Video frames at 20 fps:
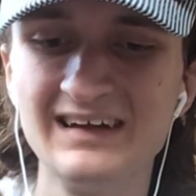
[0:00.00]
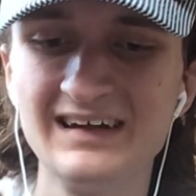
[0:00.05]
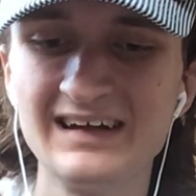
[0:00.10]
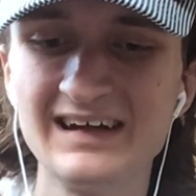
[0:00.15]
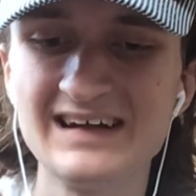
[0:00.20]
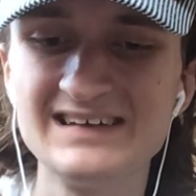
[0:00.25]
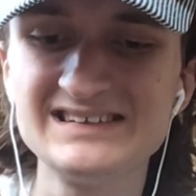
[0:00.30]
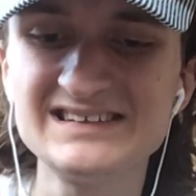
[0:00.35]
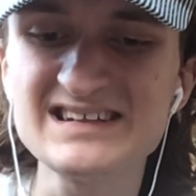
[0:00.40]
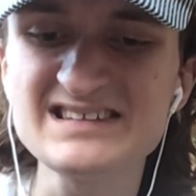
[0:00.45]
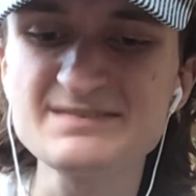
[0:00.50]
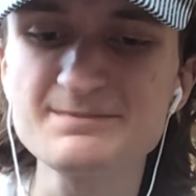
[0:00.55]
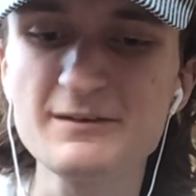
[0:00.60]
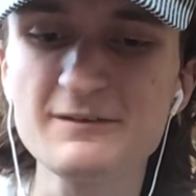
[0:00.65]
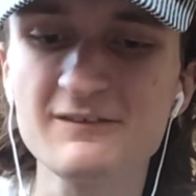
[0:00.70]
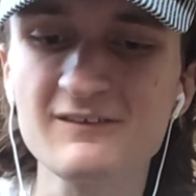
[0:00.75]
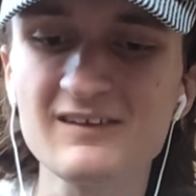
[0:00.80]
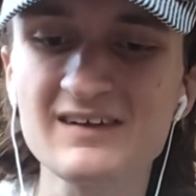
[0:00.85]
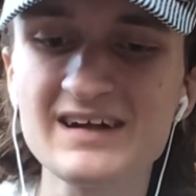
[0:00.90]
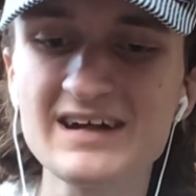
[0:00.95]
And just
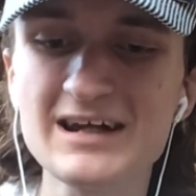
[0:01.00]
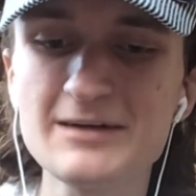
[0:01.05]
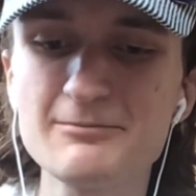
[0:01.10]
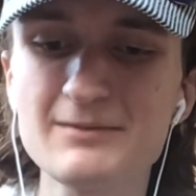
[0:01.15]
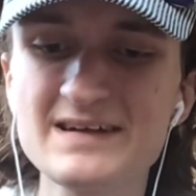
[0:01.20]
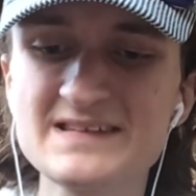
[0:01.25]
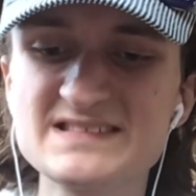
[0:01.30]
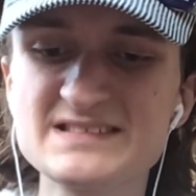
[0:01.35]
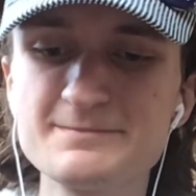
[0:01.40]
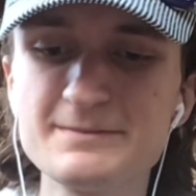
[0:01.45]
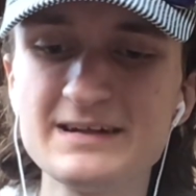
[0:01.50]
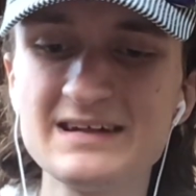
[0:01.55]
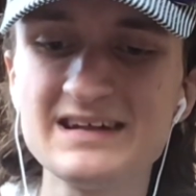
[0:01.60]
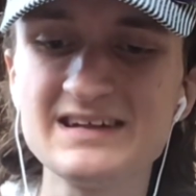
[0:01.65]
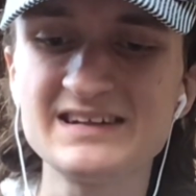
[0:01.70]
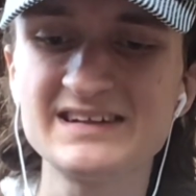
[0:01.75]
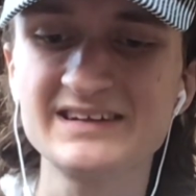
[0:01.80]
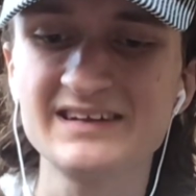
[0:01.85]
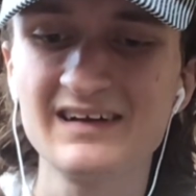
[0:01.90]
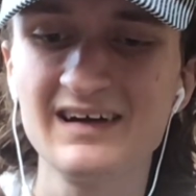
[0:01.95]
before I end my
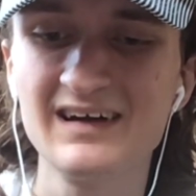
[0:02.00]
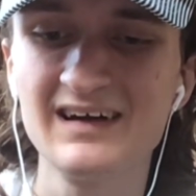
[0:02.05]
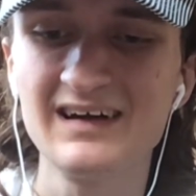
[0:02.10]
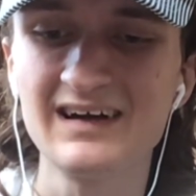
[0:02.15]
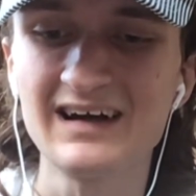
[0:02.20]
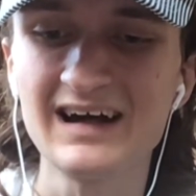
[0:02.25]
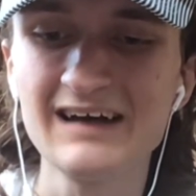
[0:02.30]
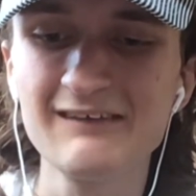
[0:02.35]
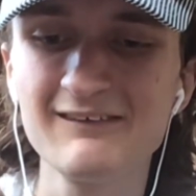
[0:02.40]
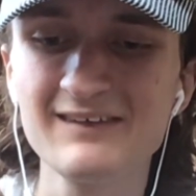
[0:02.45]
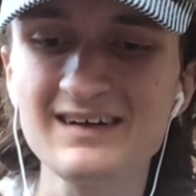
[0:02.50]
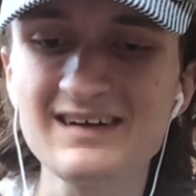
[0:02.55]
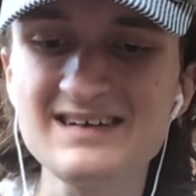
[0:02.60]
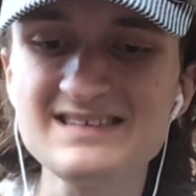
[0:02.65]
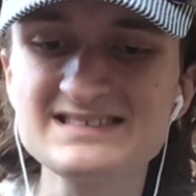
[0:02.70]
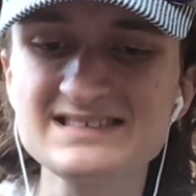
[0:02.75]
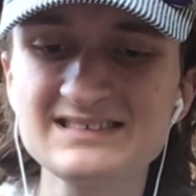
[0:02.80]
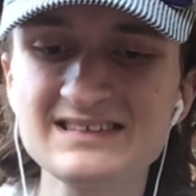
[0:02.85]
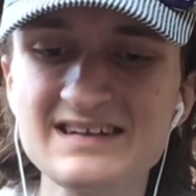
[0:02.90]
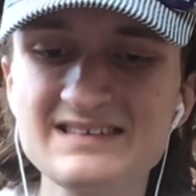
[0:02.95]
speech, I would
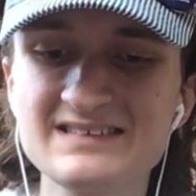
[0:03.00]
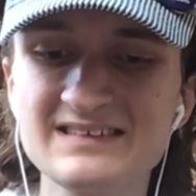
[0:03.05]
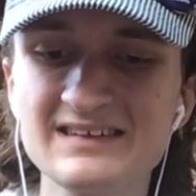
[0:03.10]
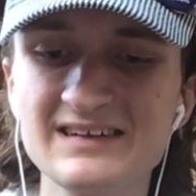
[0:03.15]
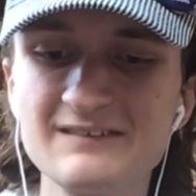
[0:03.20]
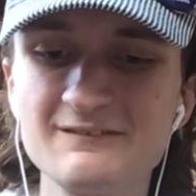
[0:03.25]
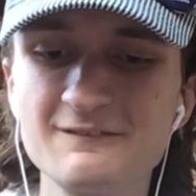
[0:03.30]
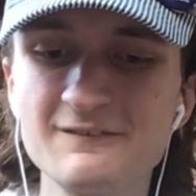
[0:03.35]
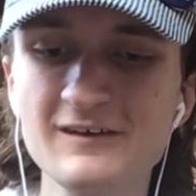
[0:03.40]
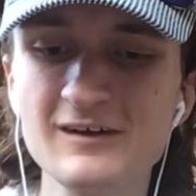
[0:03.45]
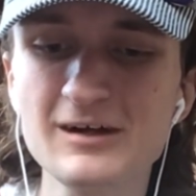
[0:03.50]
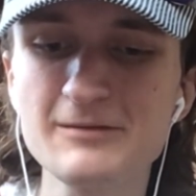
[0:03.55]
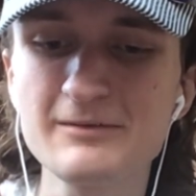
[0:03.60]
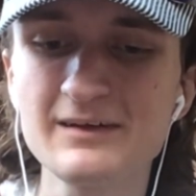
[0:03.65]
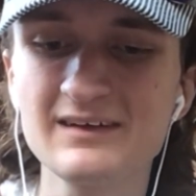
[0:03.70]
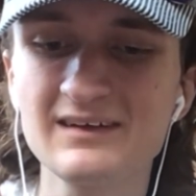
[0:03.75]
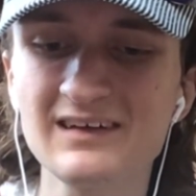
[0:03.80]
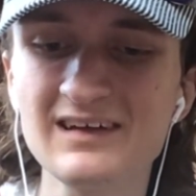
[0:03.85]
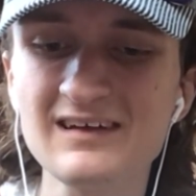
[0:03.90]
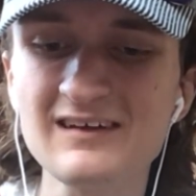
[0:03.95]
also like to confirm
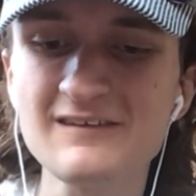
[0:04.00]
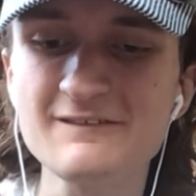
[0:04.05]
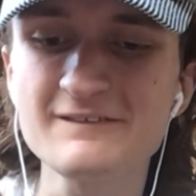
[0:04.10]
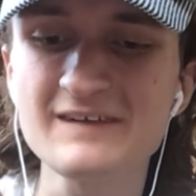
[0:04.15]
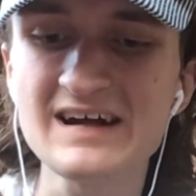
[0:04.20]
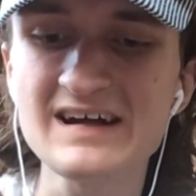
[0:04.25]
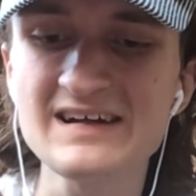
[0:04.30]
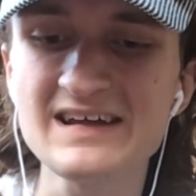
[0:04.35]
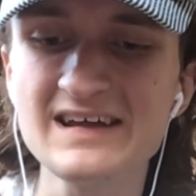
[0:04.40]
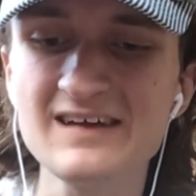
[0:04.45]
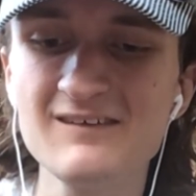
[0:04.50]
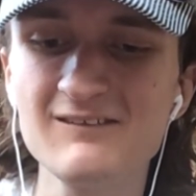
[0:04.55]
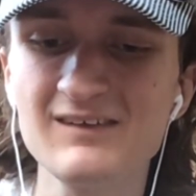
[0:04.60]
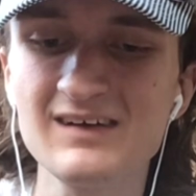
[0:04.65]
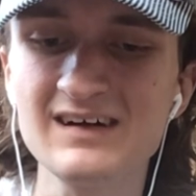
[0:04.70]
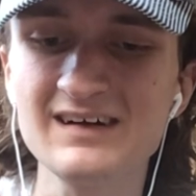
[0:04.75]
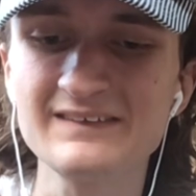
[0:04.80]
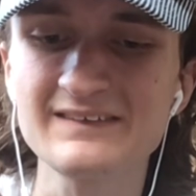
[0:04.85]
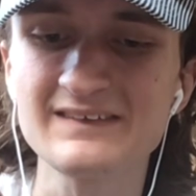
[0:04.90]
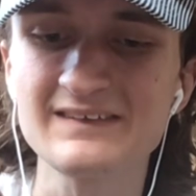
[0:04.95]
and clarify to you
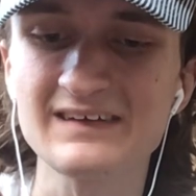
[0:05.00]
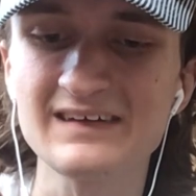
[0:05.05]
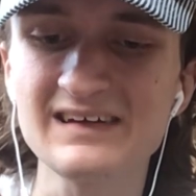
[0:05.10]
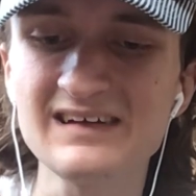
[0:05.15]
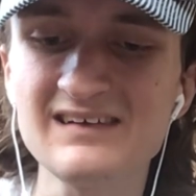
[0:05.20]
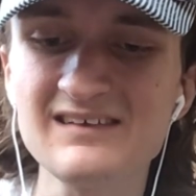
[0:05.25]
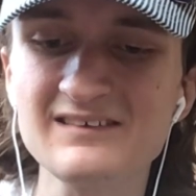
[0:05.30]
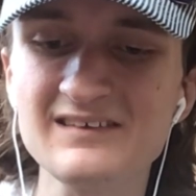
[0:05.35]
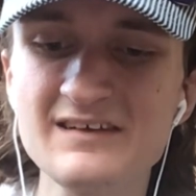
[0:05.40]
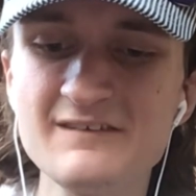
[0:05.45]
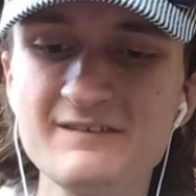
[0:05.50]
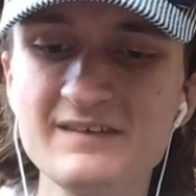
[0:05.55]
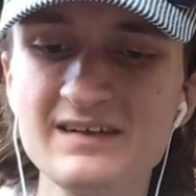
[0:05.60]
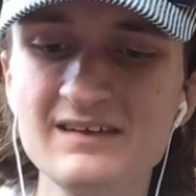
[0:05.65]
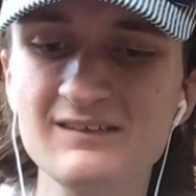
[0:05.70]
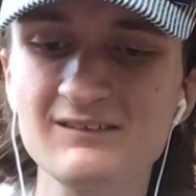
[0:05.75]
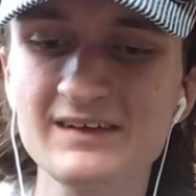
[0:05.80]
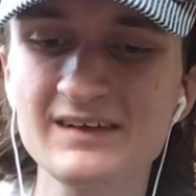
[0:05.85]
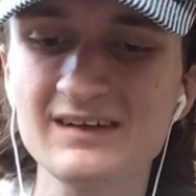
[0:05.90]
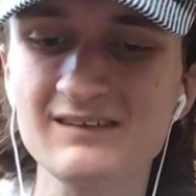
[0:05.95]
all that the Calgary
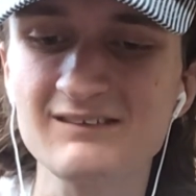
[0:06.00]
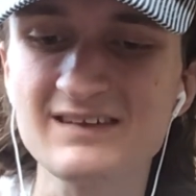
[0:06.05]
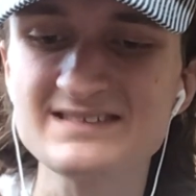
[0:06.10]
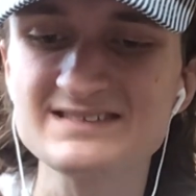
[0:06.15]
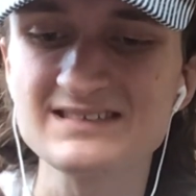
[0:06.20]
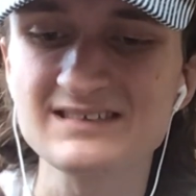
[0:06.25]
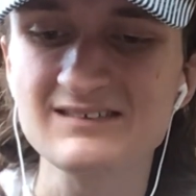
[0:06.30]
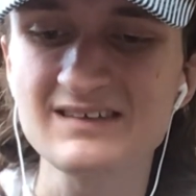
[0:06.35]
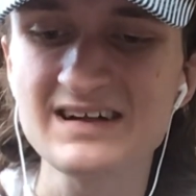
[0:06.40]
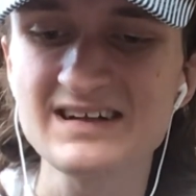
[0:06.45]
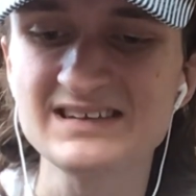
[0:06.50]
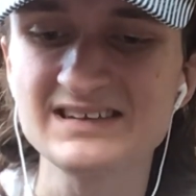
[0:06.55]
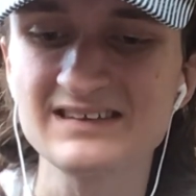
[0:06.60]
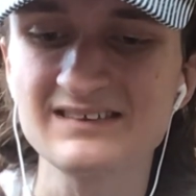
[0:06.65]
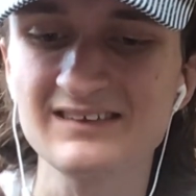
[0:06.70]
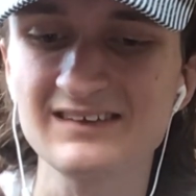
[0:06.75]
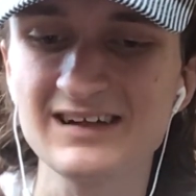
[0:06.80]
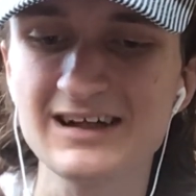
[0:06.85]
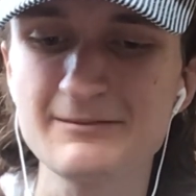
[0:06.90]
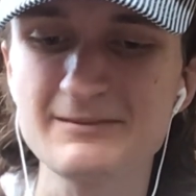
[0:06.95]
Via Rail
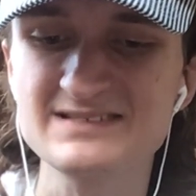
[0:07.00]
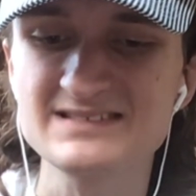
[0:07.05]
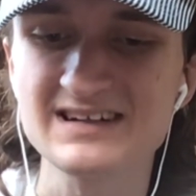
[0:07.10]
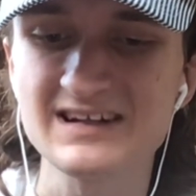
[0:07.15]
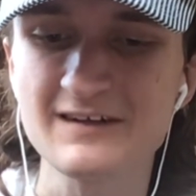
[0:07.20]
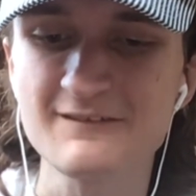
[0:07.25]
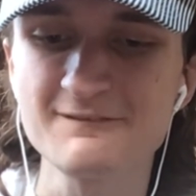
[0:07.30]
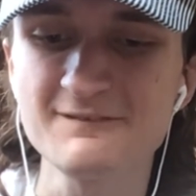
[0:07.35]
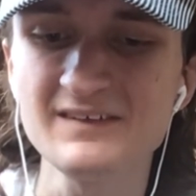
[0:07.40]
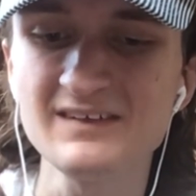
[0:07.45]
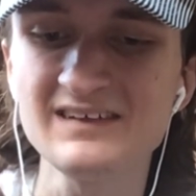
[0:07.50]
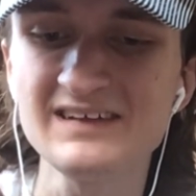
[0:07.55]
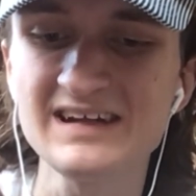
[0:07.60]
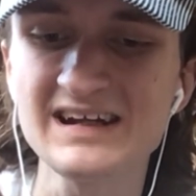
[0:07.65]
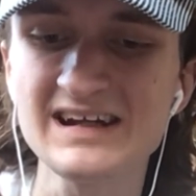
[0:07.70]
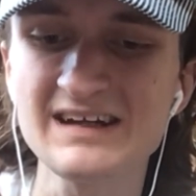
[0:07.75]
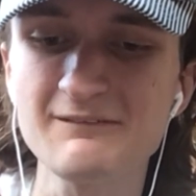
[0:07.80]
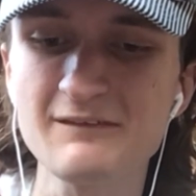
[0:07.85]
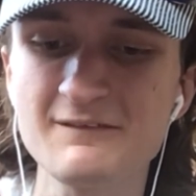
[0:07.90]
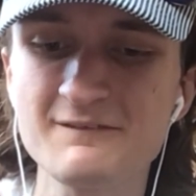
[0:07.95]
Restoration Club is not
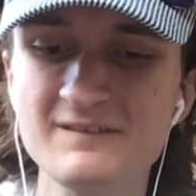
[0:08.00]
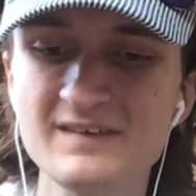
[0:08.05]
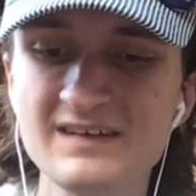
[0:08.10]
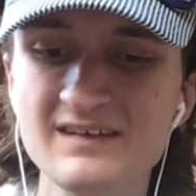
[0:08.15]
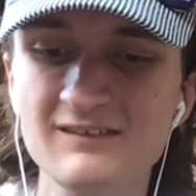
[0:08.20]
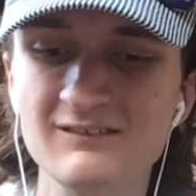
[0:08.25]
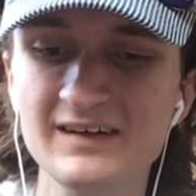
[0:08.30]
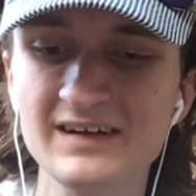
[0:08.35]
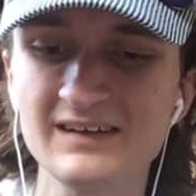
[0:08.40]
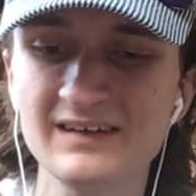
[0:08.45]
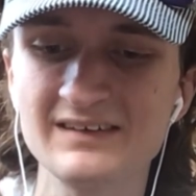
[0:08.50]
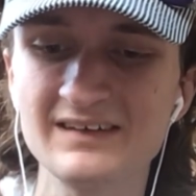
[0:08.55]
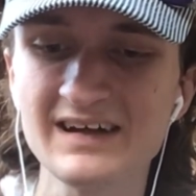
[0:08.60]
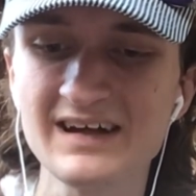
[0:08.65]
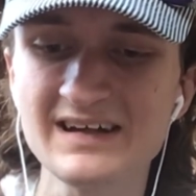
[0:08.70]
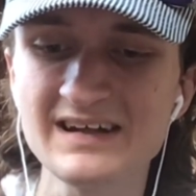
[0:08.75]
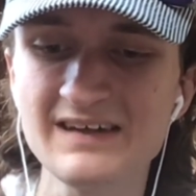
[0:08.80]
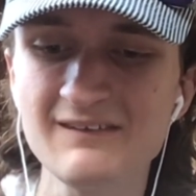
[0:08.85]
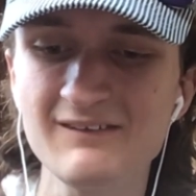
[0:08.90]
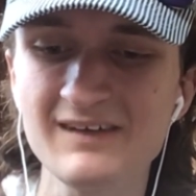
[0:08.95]
affiliated with Via Rail in
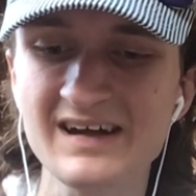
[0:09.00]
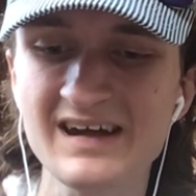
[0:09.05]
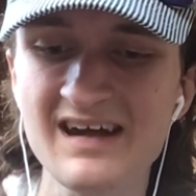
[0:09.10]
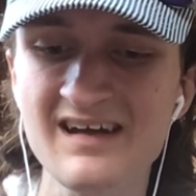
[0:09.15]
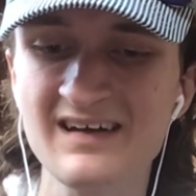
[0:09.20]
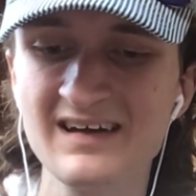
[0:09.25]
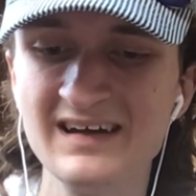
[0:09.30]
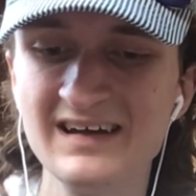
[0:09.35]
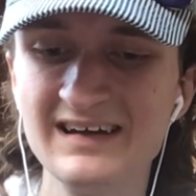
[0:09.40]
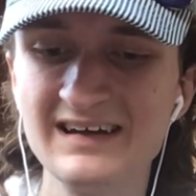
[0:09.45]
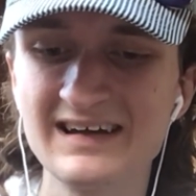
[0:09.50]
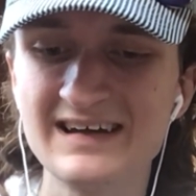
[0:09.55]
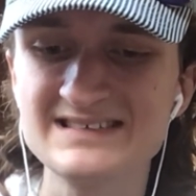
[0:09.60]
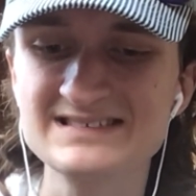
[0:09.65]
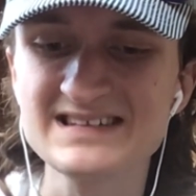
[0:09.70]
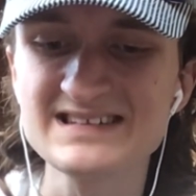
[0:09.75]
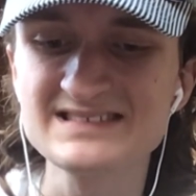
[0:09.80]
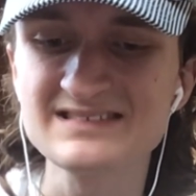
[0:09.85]
any way, as this